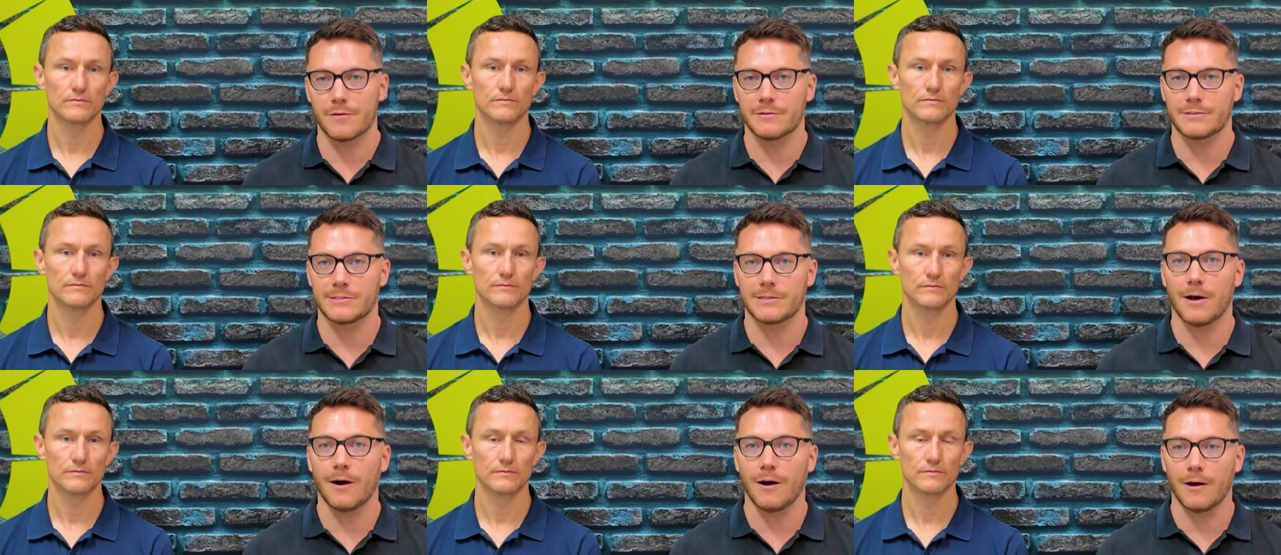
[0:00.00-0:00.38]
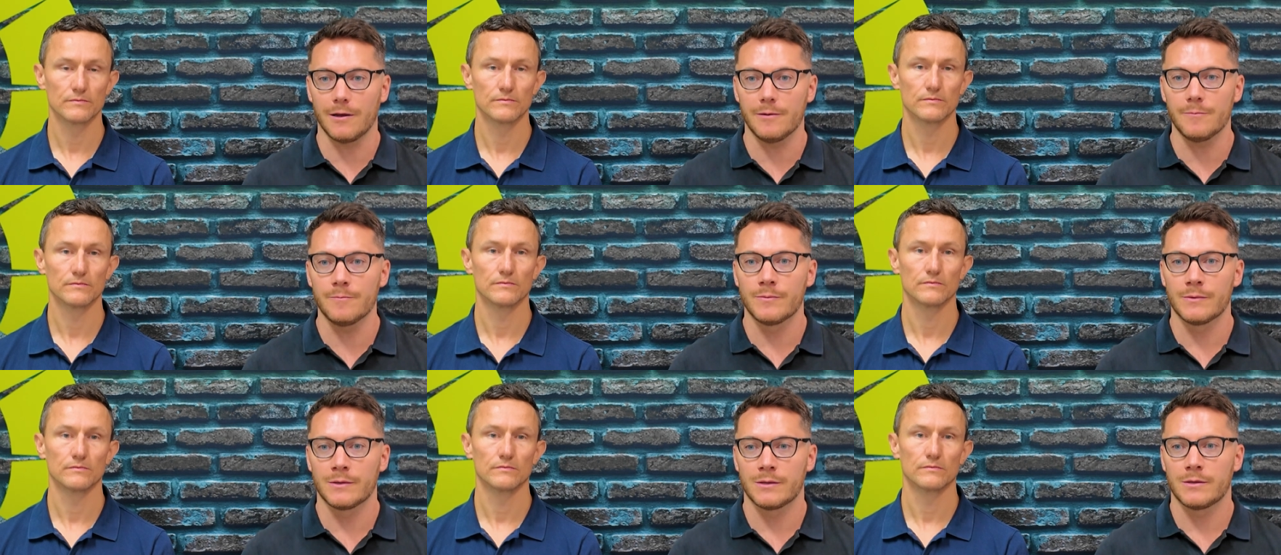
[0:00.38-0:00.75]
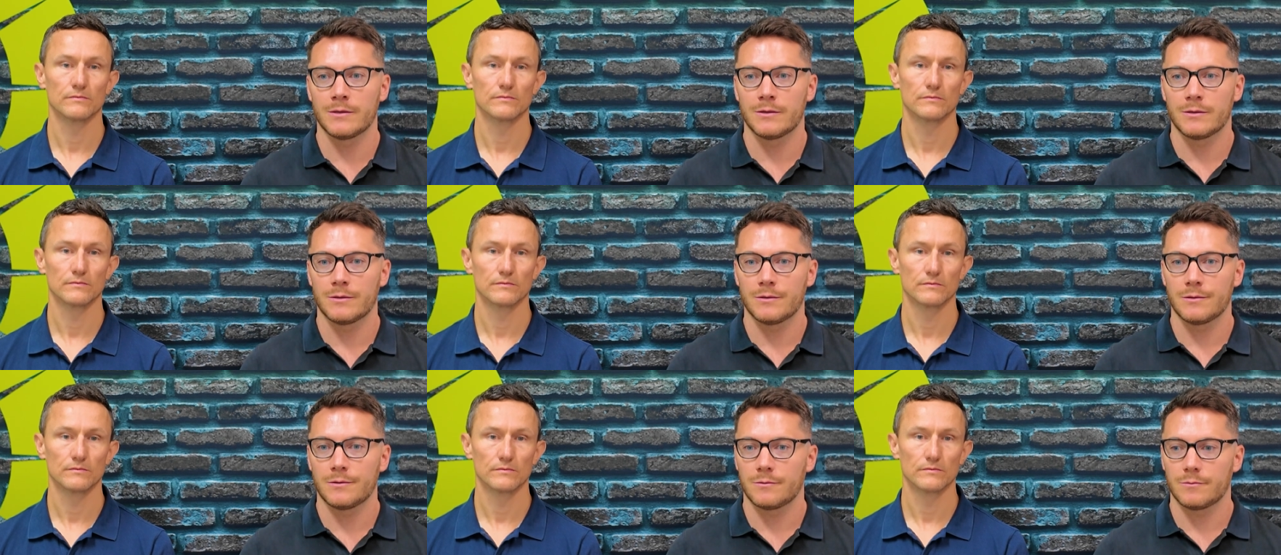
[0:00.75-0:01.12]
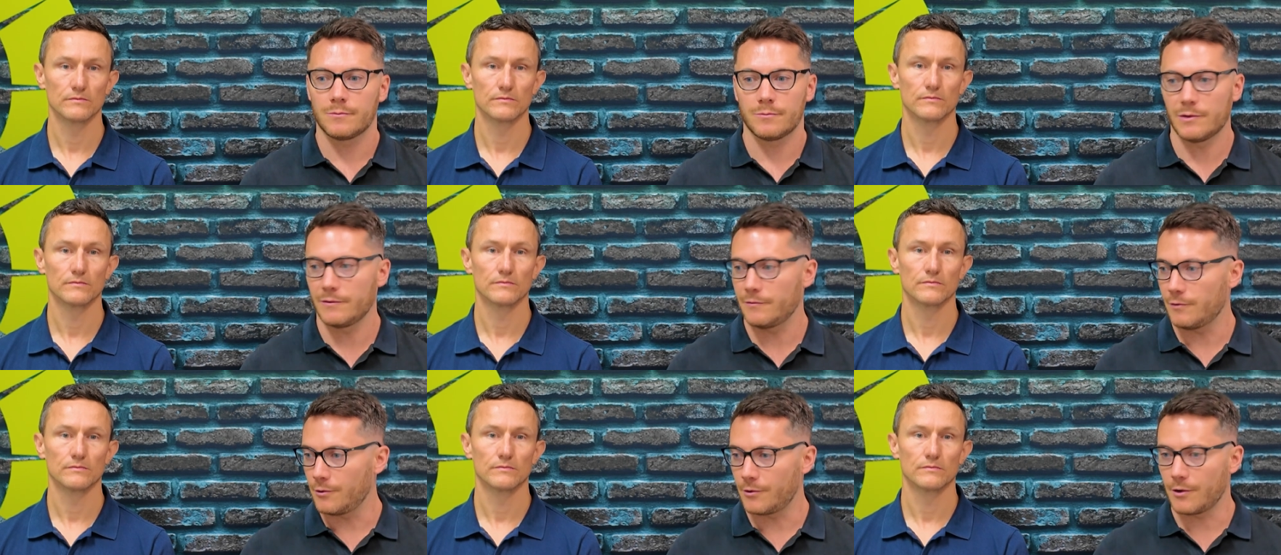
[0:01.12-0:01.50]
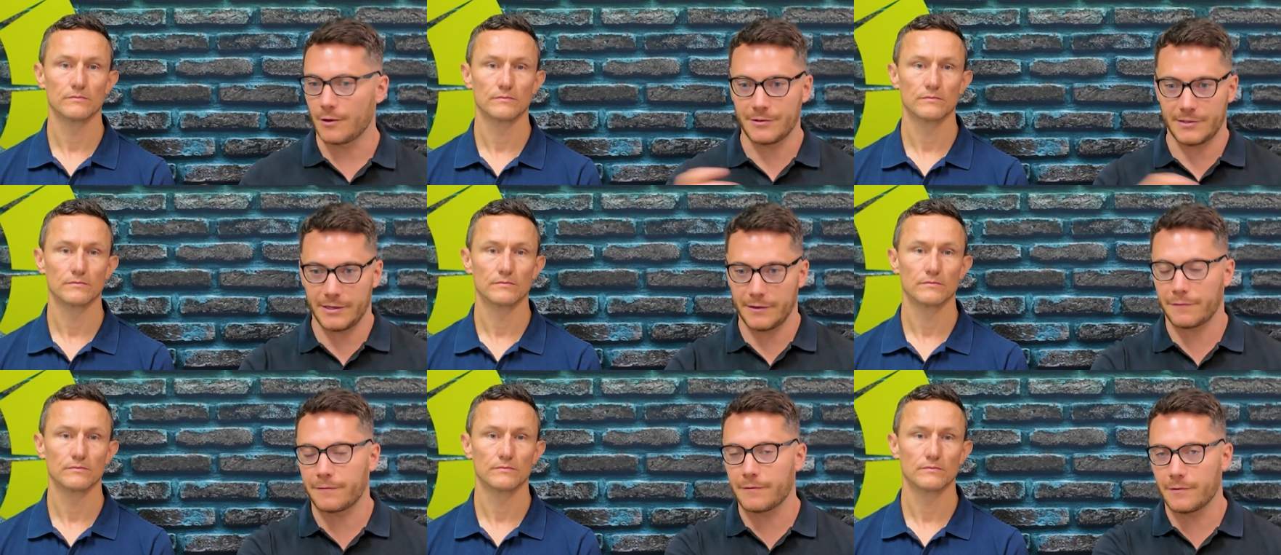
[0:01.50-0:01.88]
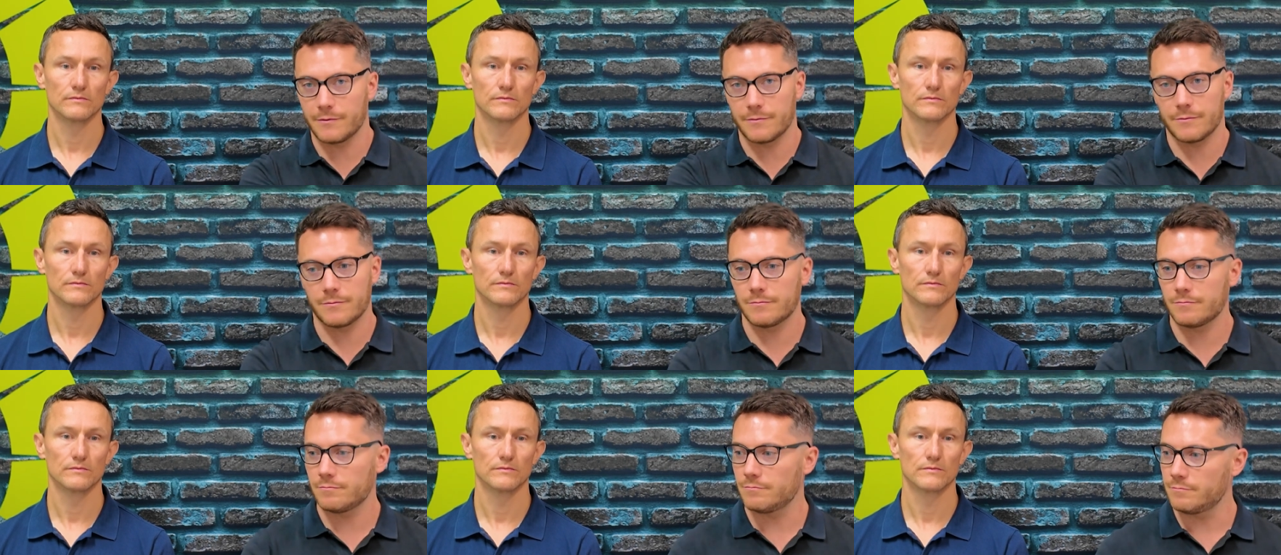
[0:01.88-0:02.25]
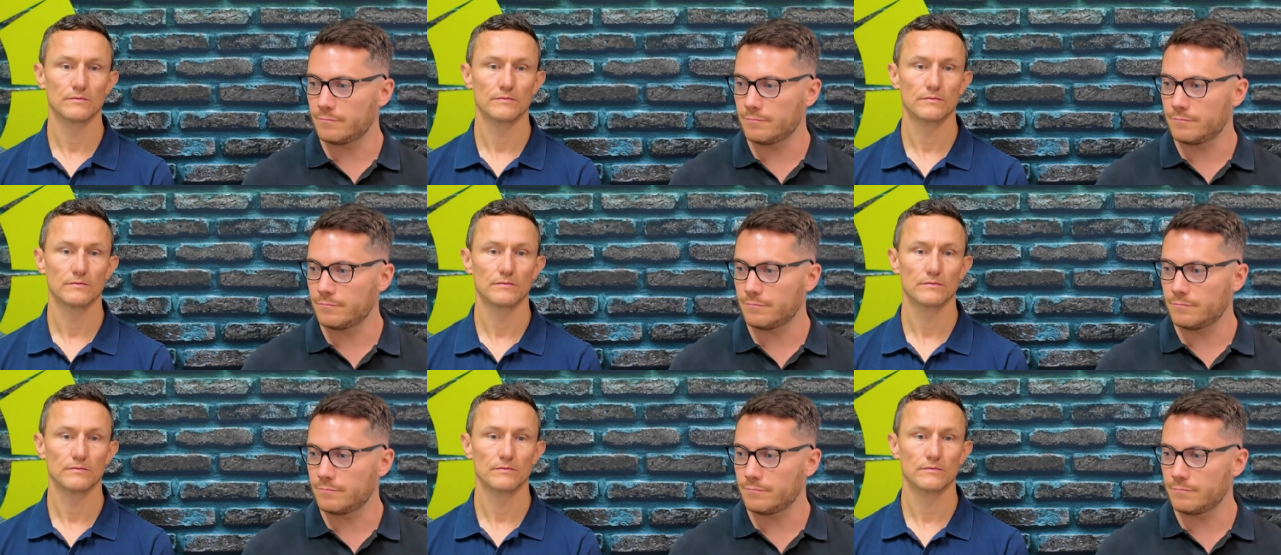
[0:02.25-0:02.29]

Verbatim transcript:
Speaker 1: over time, we've all got different